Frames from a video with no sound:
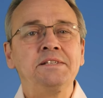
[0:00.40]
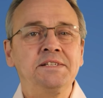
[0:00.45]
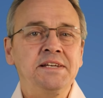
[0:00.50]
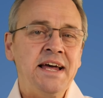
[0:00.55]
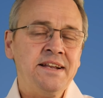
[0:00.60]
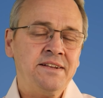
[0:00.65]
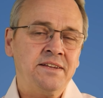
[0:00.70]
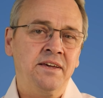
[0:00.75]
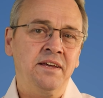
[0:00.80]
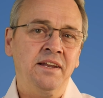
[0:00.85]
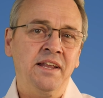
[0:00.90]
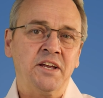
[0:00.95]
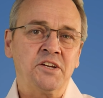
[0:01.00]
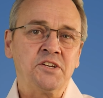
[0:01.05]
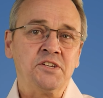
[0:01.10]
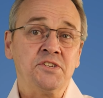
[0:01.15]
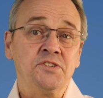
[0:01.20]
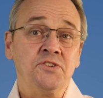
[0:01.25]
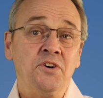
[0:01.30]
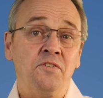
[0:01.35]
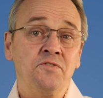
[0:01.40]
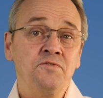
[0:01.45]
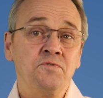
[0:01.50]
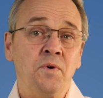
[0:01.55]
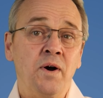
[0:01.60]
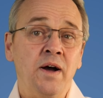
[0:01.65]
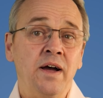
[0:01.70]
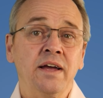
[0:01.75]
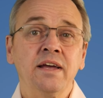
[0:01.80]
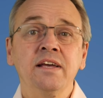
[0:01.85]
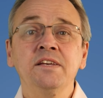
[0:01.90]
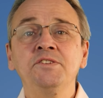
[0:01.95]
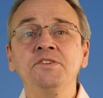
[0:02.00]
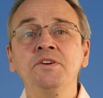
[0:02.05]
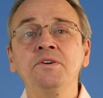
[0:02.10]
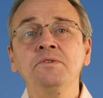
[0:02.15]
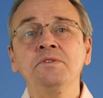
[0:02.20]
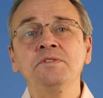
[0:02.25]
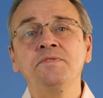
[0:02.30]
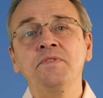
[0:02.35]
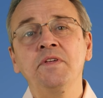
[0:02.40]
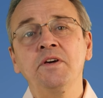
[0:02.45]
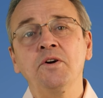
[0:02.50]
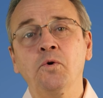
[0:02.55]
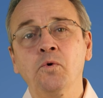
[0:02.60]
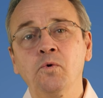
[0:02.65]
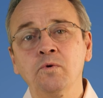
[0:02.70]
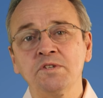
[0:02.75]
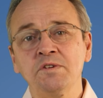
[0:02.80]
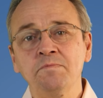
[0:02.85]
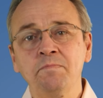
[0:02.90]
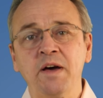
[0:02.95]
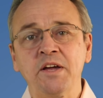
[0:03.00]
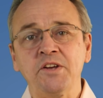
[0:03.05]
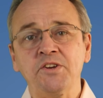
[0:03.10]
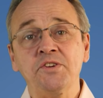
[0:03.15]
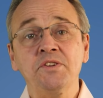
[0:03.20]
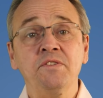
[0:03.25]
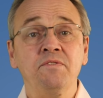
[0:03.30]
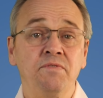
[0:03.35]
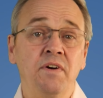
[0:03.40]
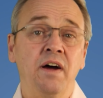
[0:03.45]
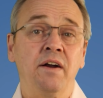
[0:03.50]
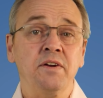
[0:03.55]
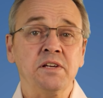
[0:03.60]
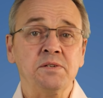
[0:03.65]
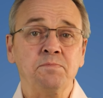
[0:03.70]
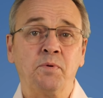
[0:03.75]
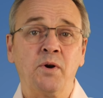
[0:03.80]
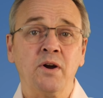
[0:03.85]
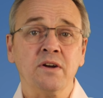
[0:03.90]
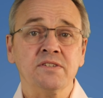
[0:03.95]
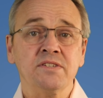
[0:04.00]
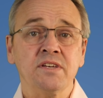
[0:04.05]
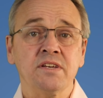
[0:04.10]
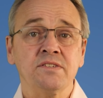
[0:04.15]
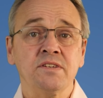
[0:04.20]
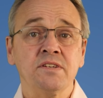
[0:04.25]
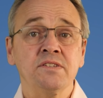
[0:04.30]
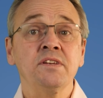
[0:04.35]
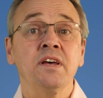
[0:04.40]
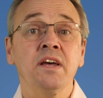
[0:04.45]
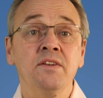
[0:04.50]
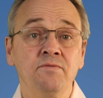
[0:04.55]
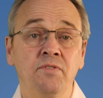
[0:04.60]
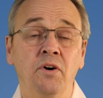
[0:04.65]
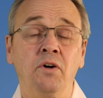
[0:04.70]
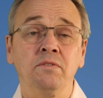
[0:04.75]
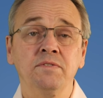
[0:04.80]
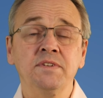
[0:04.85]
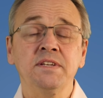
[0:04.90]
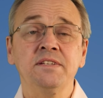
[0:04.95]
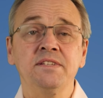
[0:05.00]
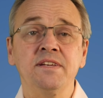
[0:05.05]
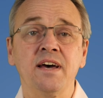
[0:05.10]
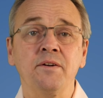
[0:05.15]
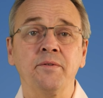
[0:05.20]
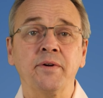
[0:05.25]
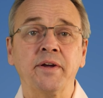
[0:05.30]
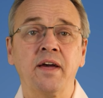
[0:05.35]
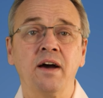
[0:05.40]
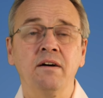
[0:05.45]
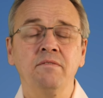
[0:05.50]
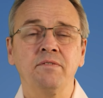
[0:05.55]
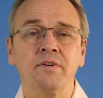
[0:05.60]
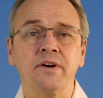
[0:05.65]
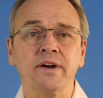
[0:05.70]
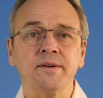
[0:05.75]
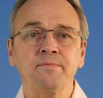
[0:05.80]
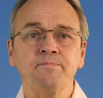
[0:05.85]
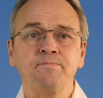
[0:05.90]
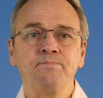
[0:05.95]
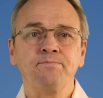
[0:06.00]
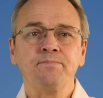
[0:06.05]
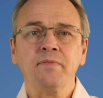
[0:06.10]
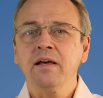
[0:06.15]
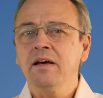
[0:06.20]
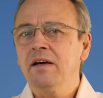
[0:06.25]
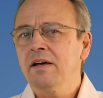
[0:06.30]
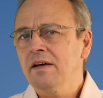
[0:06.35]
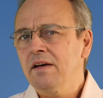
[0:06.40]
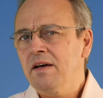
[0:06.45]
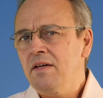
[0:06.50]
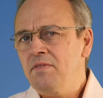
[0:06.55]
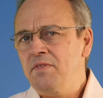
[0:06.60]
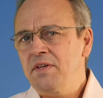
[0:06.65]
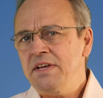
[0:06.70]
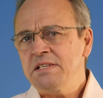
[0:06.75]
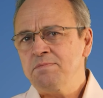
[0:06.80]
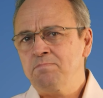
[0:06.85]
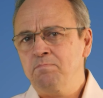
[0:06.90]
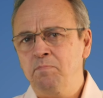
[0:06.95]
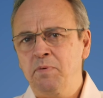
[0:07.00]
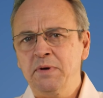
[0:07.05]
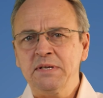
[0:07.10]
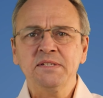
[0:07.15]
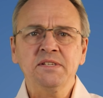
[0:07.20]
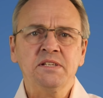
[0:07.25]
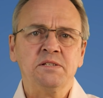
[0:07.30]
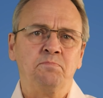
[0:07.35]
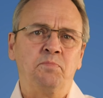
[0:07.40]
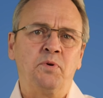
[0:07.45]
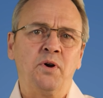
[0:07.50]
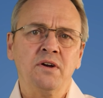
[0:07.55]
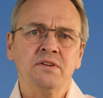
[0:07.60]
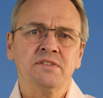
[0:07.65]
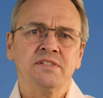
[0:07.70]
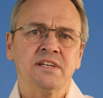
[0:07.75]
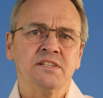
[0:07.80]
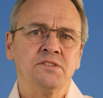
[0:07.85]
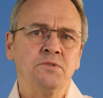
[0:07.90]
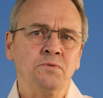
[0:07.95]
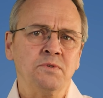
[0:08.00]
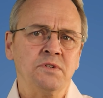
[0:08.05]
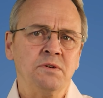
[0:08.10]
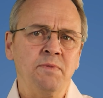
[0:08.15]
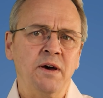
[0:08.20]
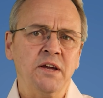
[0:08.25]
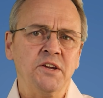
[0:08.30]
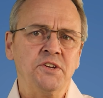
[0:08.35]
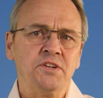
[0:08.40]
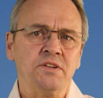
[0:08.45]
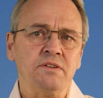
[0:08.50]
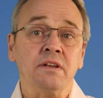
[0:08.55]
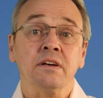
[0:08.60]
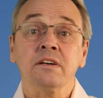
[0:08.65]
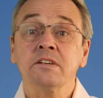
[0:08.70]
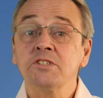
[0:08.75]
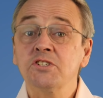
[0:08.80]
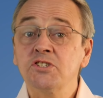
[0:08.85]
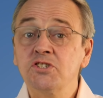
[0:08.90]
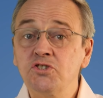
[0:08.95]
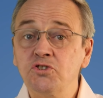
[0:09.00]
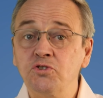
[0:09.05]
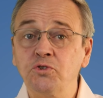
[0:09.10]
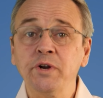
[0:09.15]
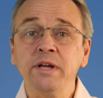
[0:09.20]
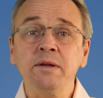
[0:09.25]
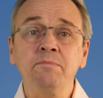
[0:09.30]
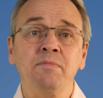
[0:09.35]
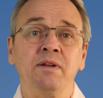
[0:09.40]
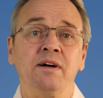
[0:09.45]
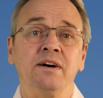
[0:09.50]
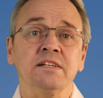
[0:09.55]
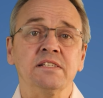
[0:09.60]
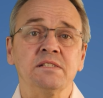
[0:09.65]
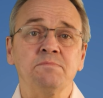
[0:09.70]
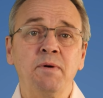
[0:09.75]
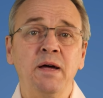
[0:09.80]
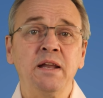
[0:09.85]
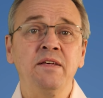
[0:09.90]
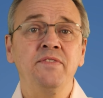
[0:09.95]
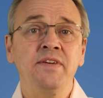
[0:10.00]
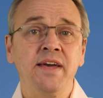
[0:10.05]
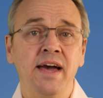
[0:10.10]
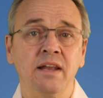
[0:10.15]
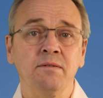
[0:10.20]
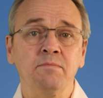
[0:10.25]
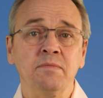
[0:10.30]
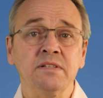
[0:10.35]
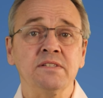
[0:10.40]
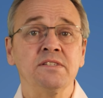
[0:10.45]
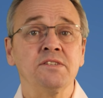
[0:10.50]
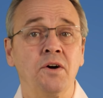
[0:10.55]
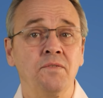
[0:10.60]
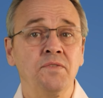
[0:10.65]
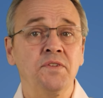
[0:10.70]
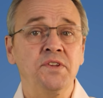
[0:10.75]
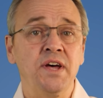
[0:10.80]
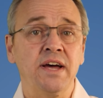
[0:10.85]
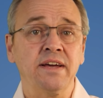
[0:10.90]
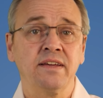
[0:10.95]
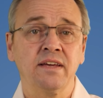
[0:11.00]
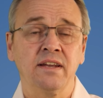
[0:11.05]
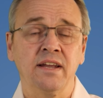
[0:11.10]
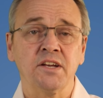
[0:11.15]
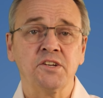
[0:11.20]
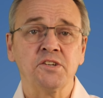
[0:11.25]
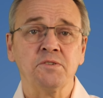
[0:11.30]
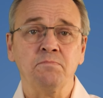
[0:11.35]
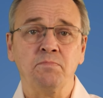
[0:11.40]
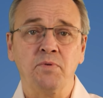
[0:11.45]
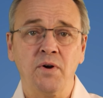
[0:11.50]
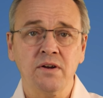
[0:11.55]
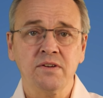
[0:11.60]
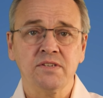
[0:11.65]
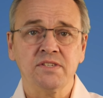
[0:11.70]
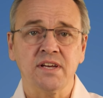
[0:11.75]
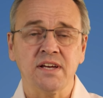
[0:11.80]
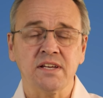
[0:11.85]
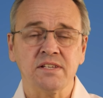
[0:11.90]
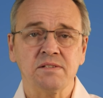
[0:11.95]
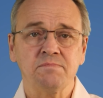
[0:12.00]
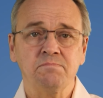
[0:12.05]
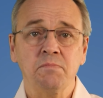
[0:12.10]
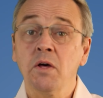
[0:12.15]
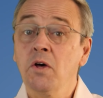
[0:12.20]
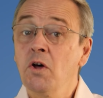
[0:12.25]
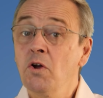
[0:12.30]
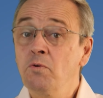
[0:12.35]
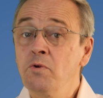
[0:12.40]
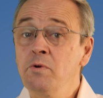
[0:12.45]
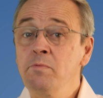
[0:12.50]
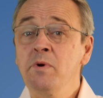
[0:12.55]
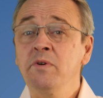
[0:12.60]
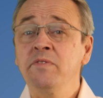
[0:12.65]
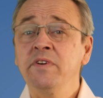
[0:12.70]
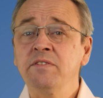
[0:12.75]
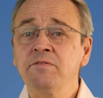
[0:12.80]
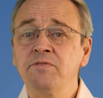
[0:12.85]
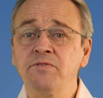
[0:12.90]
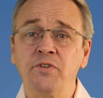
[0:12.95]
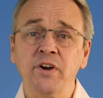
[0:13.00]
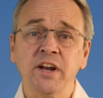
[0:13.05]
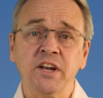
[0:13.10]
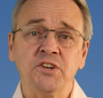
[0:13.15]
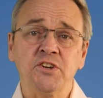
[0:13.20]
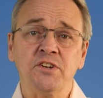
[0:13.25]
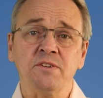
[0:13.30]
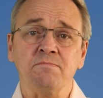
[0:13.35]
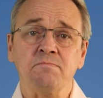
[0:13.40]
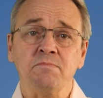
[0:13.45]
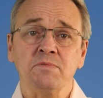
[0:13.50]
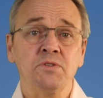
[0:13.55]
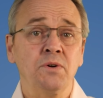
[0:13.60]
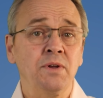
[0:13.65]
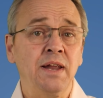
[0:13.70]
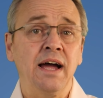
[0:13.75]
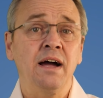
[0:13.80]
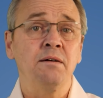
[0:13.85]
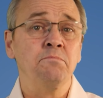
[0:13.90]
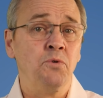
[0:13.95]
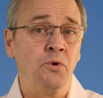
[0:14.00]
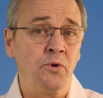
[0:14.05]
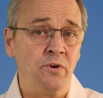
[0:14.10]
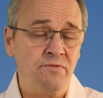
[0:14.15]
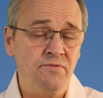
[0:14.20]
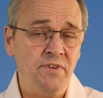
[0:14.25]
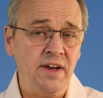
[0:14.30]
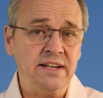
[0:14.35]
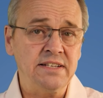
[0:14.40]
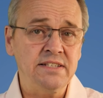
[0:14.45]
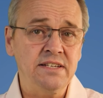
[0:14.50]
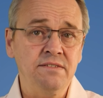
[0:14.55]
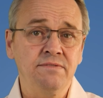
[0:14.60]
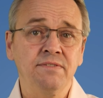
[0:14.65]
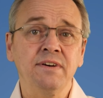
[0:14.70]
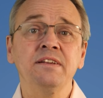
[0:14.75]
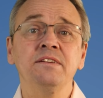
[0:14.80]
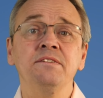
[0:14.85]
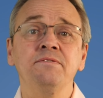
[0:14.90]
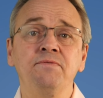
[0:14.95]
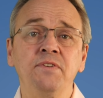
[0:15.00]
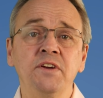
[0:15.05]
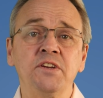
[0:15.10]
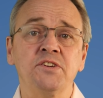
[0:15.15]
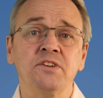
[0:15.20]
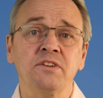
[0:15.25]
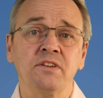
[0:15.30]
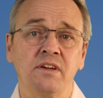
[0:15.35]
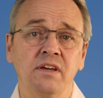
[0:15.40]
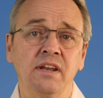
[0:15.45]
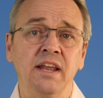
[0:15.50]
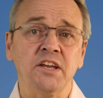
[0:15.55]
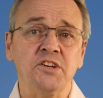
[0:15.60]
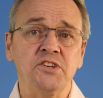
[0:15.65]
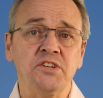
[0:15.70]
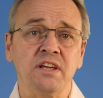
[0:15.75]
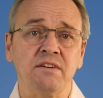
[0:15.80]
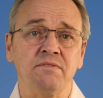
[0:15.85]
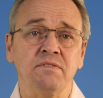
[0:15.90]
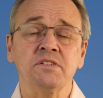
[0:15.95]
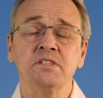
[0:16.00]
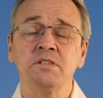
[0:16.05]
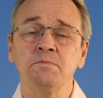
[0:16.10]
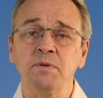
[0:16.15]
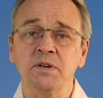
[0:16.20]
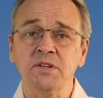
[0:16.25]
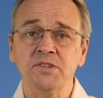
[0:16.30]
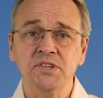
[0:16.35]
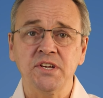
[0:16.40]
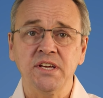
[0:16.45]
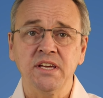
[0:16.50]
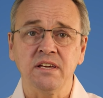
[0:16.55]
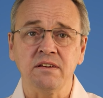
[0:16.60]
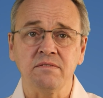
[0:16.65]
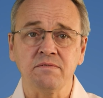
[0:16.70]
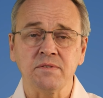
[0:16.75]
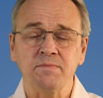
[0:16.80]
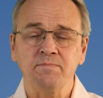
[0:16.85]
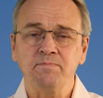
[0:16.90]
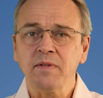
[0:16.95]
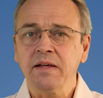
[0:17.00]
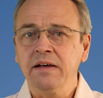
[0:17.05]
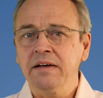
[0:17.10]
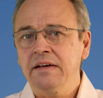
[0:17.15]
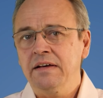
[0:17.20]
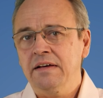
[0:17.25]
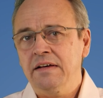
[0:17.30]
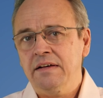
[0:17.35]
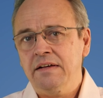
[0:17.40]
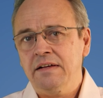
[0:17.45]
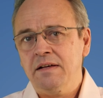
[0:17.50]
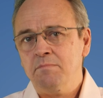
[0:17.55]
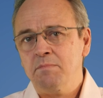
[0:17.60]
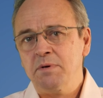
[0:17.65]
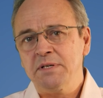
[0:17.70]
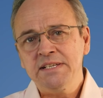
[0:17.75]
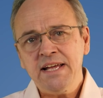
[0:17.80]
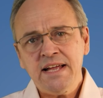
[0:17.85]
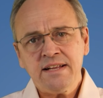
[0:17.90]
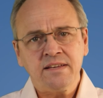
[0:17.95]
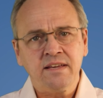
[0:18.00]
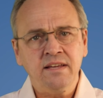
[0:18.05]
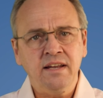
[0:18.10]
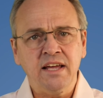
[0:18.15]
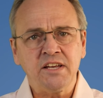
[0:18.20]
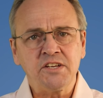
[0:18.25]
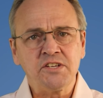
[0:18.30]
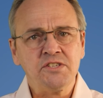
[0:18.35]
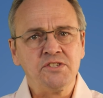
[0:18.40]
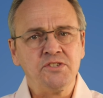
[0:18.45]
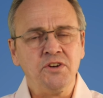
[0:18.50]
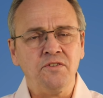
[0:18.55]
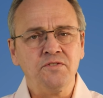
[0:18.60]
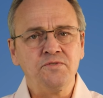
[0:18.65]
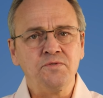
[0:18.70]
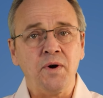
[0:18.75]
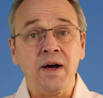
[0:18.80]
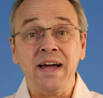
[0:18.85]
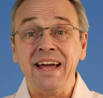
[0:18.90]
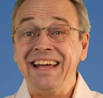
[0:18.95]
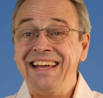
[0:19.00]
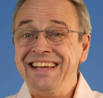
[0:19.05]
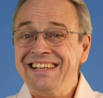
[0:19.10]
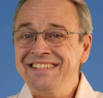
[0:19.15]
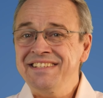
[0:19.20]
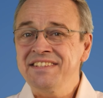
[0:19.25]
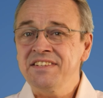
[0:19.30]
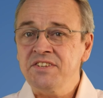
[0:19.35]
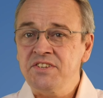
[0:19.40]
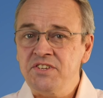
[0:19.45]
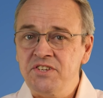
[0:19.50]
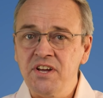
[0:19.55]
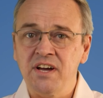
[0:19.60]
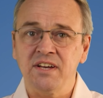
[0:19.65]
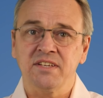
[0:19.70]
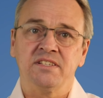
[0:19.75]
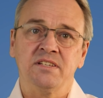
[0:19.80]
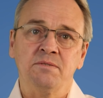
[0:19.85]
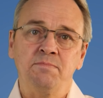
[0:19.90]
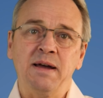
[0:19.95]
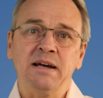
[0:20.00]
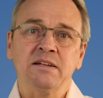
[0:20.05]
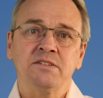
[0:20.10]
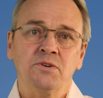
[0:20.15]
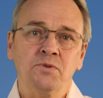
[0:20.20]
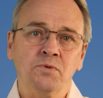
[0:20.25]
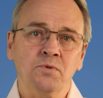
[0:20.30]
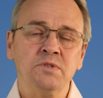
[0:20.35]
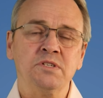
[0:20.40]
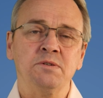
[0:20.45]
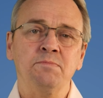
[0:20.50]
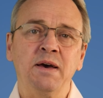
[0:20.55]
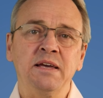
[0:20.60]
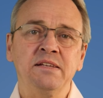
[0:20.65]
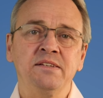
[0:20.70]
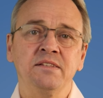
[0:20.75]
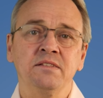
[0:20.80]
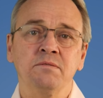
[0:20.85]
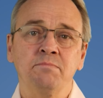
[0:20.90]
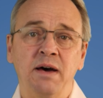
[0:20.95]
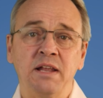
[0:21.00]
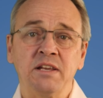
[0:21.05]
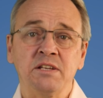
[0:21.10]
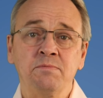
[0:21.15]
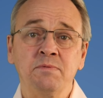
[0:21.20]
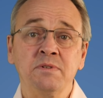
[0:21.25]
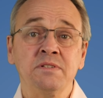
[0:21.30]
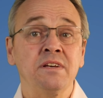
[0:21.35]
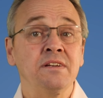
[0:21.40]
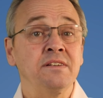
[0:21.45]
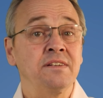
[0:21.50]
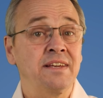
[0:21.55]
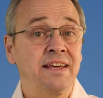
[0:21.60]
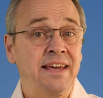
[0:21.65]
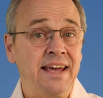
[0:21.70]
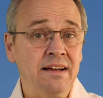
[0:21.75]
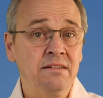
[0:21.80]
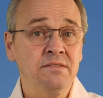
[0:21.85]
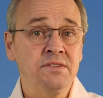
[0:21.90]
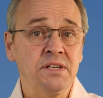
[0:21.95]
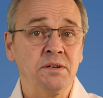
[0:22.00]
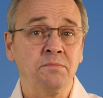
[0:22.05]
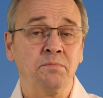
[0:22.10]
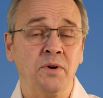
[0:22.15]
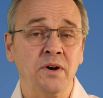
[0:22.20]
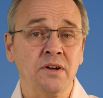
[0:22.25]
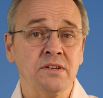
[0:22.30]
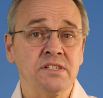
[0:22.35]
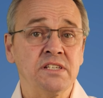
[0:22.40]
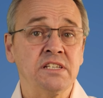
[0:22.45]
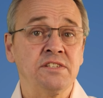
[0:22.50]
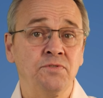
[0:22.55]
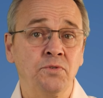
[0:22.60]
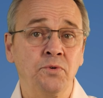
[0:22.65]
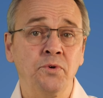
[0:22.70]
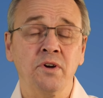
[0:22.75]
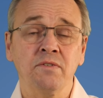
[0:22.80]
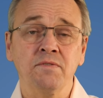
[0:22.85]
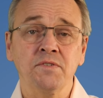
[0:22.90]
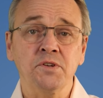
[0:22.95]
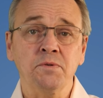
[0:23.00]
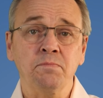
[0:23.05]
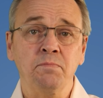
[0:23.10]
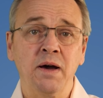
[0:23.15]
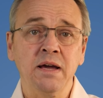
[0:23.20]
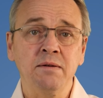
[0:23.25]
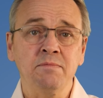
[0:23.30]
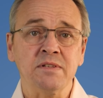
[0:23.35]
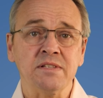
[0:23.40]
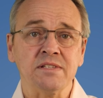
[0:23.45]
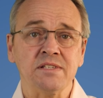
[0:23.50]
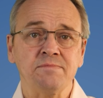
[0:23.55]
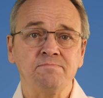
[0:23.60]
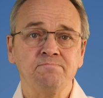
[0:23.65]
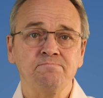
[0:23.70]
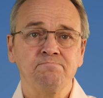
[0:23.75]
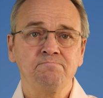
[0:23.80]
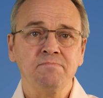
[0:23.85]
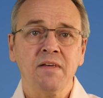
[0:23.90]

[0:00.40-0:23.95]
Debt collection software is used for the automation of various processes involved in debt recovery. This business process automation streamlines many of the elements of the debt collection process, removing friction to allow more effective and efficient collection efforts to be achieved. But debt collection software isn't just about automating the management and accounting process for overdue payments.